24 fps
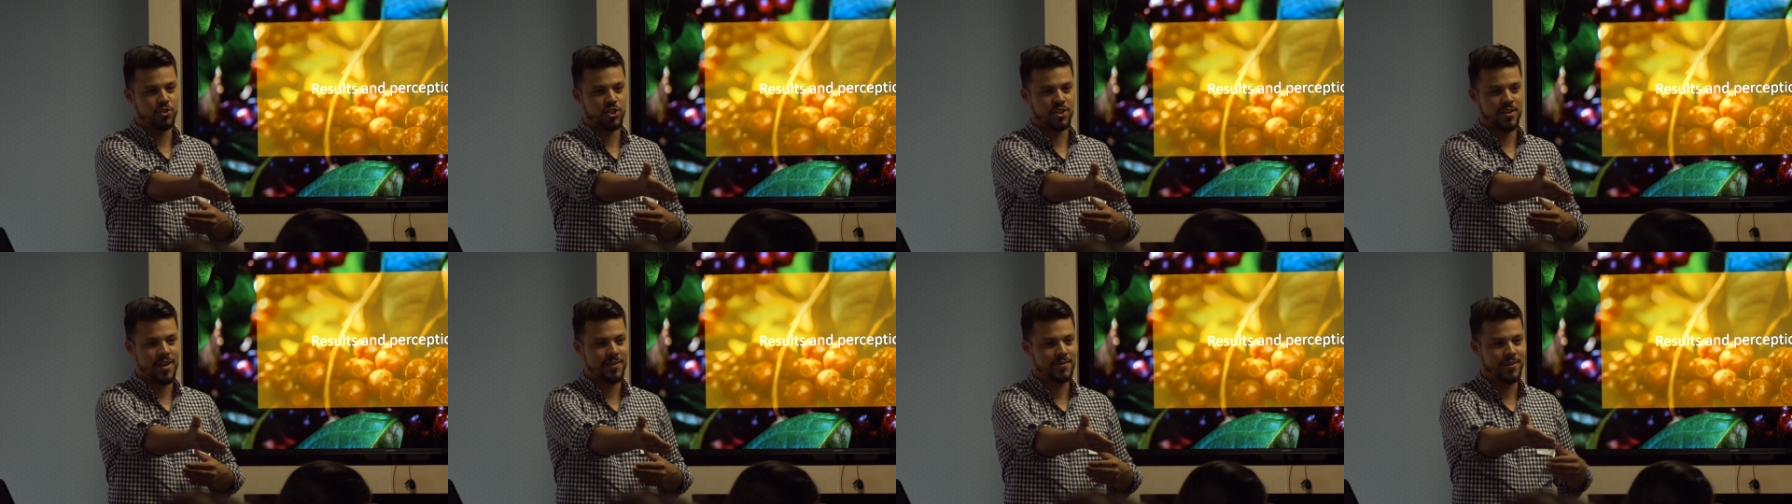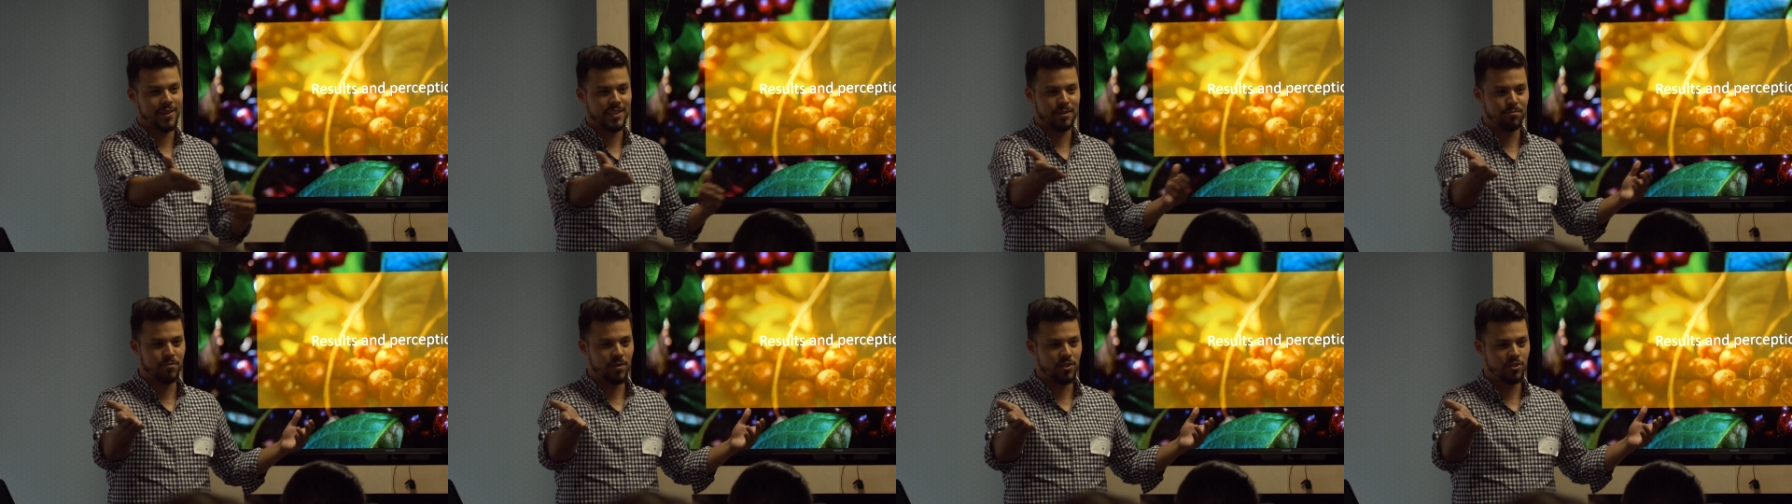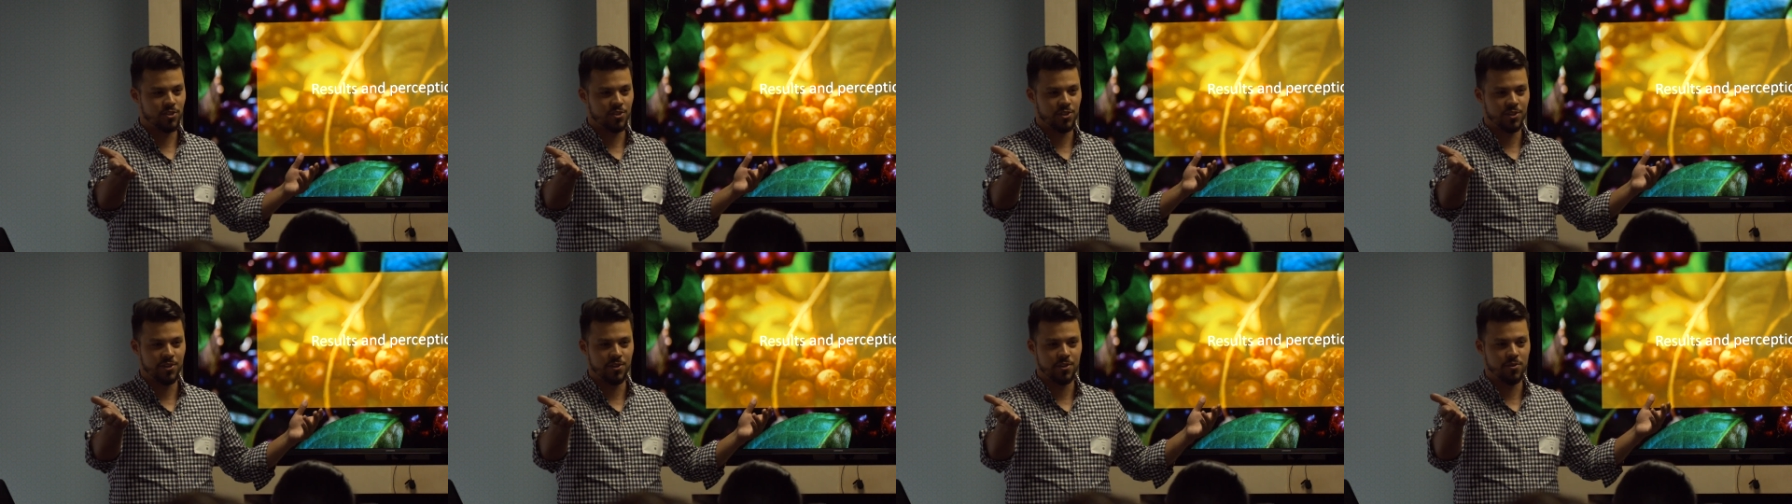genetics
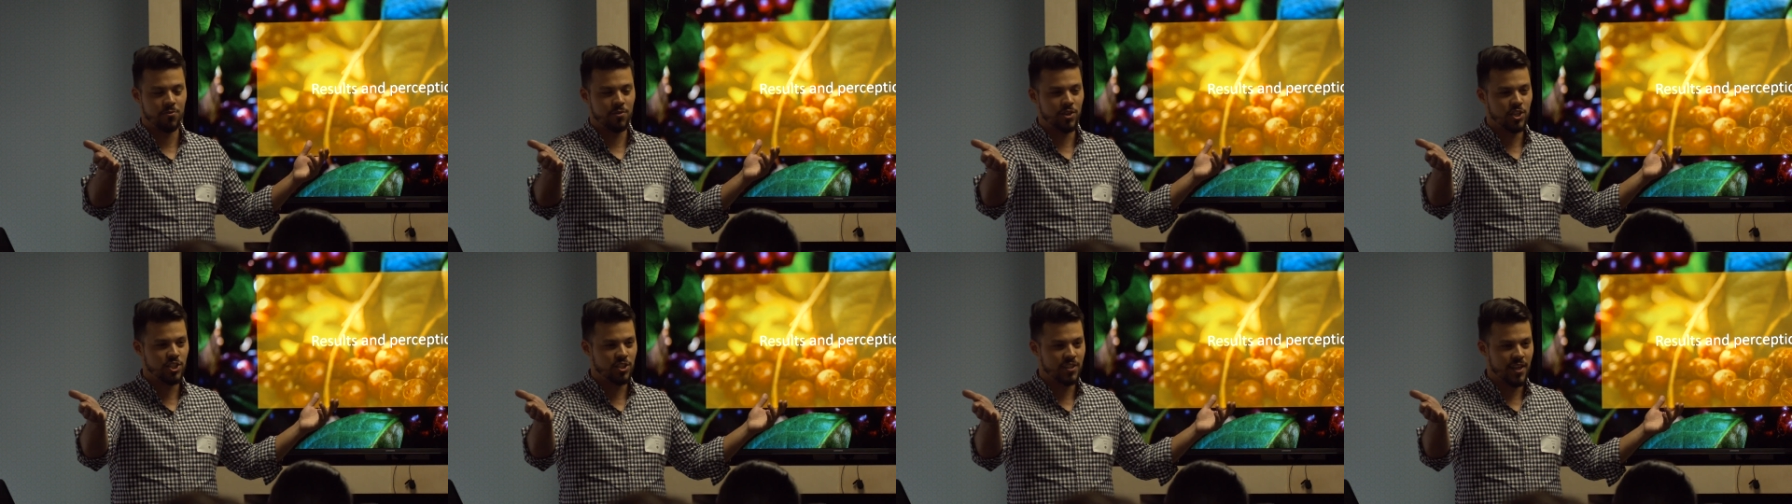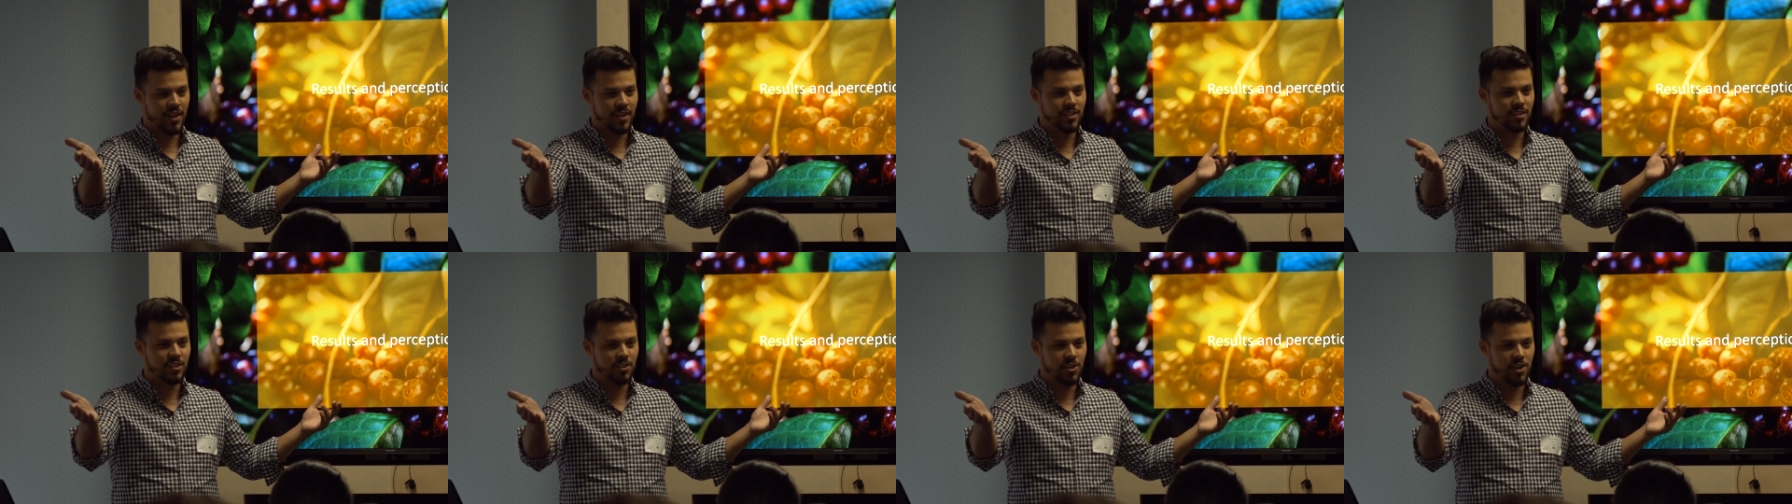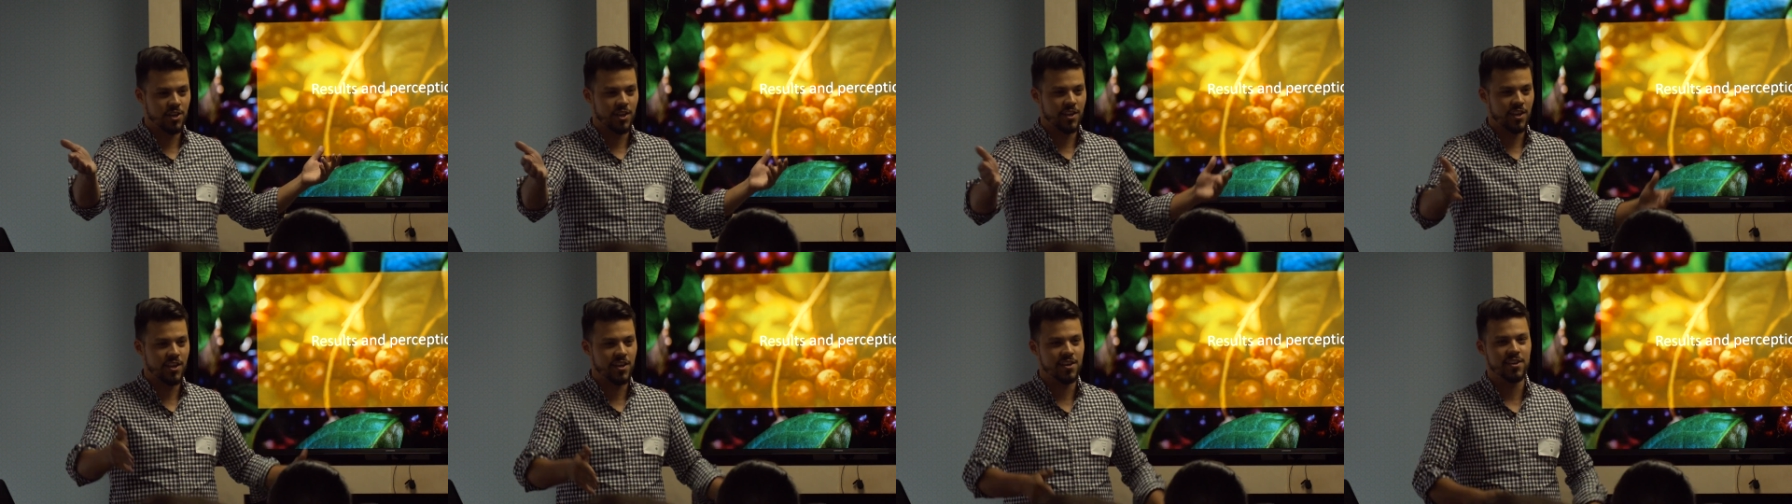material, which takes
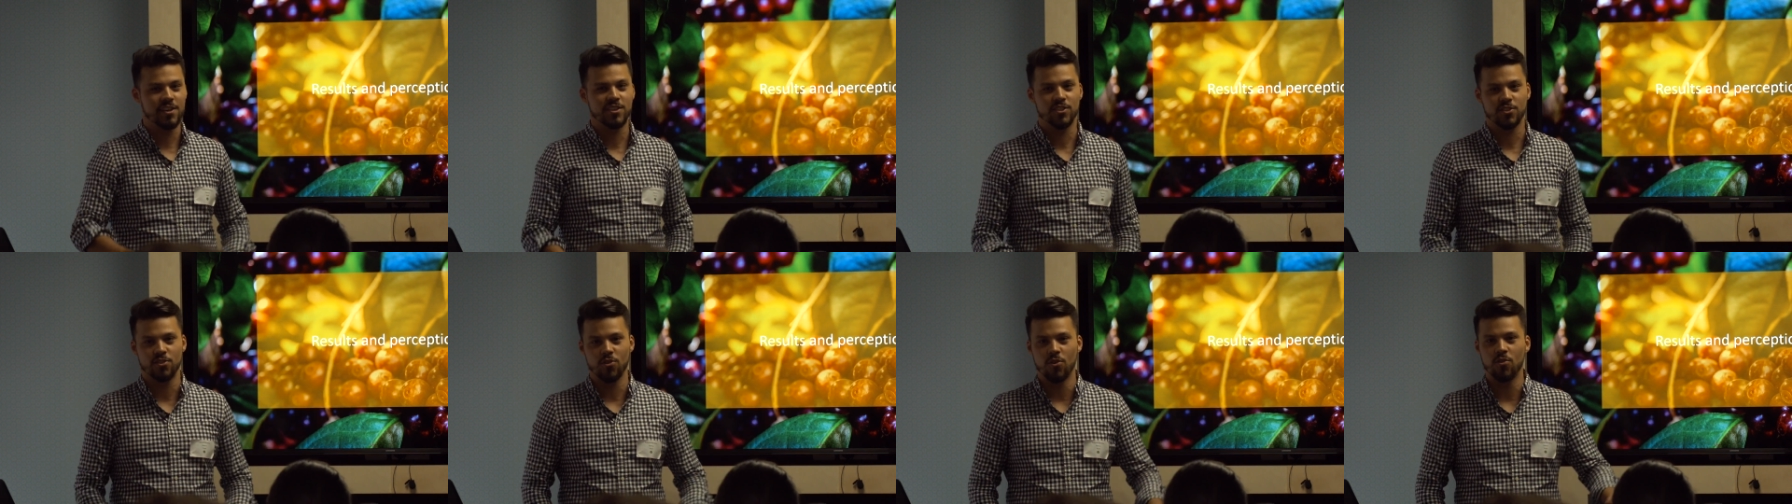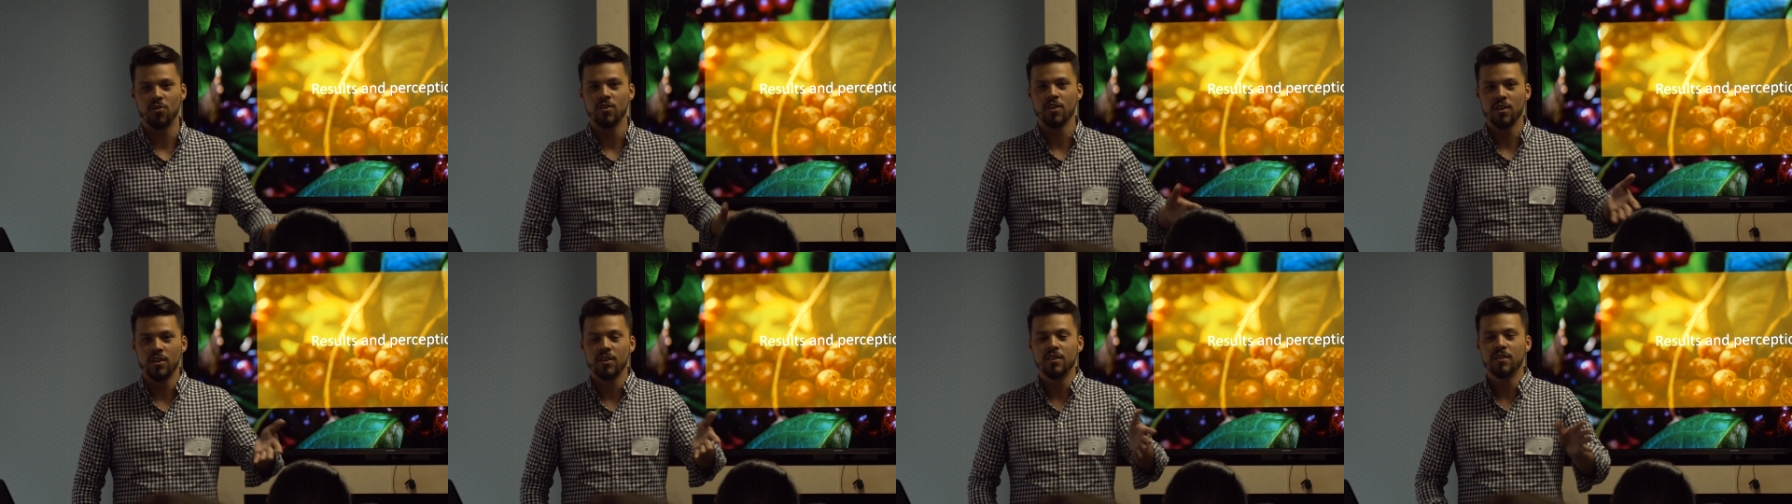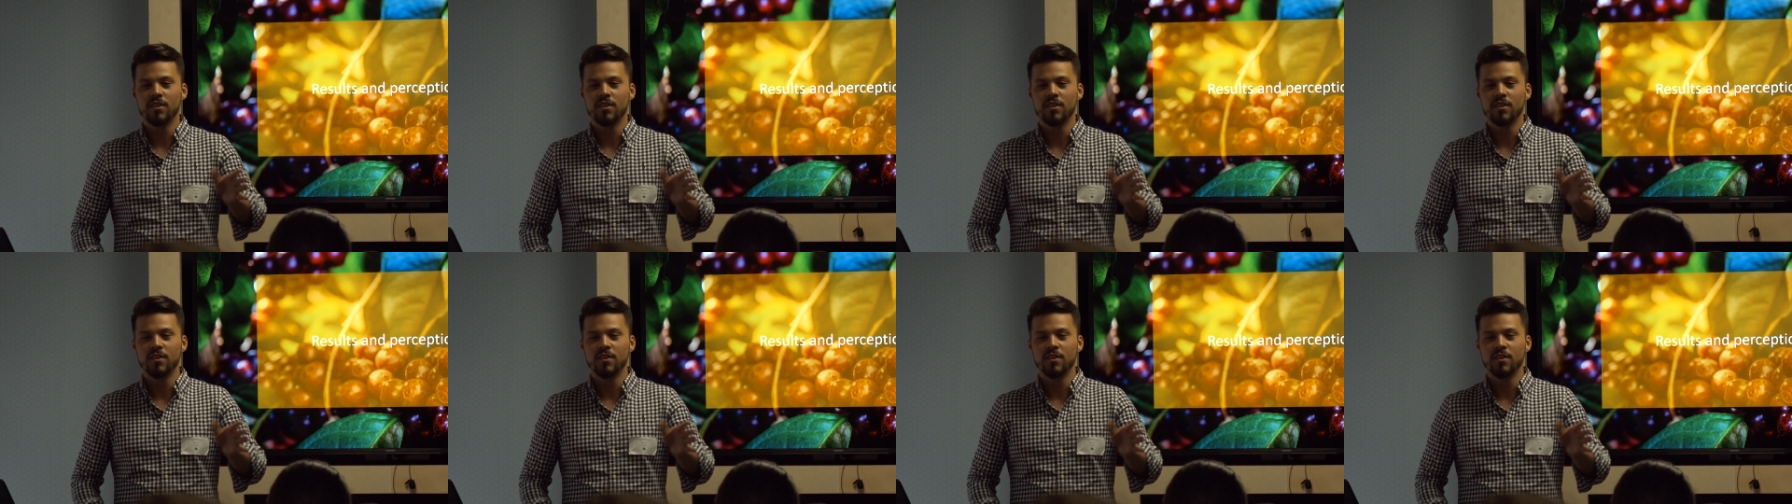30 years. So